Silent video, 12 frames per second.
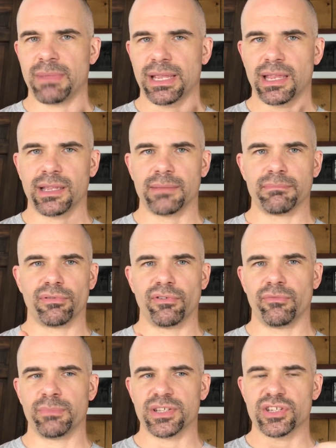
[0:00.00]
making
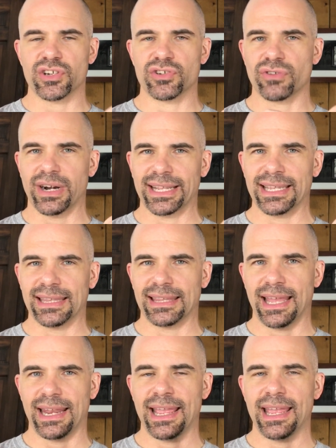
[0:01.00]
improvements to try to get
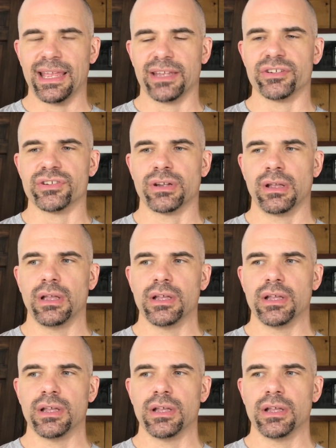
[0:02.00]
that edge.